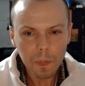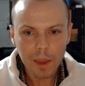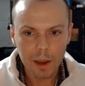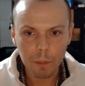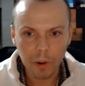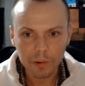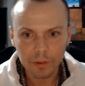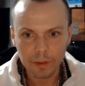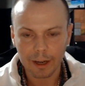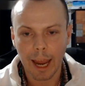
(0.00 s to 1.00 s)
A person
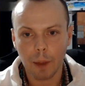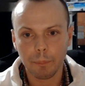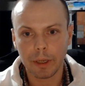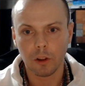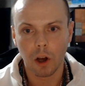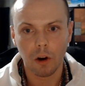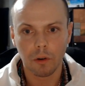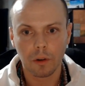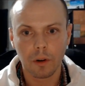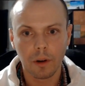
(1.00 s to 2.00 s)
that can't be
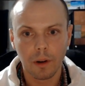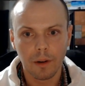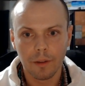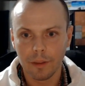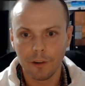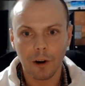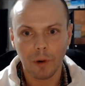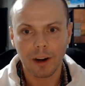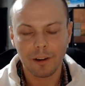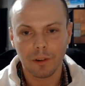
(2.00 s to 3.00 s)
alone, they're not
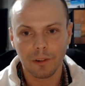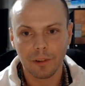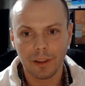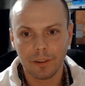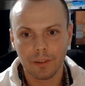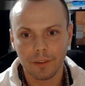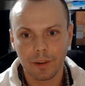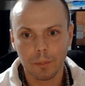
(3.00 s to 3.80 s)
ready for a relationship.